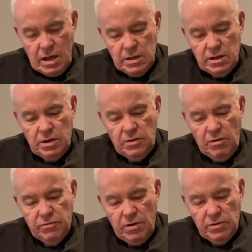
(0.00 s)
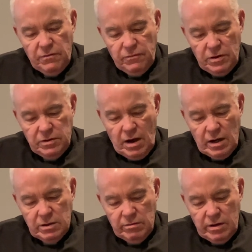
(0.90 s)
And then you throw the foot
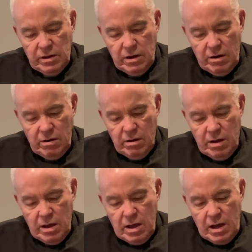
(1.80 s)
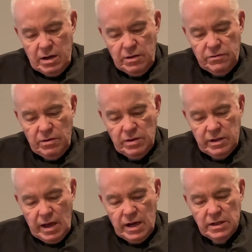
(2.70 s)
doctor in there, and you throw the
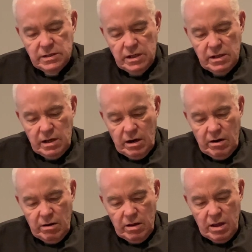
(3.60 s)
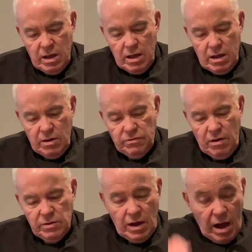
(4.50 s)
dentist in there. You
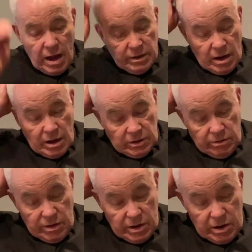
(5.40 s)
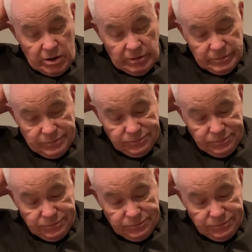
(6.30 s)
throw the eye doctor in there,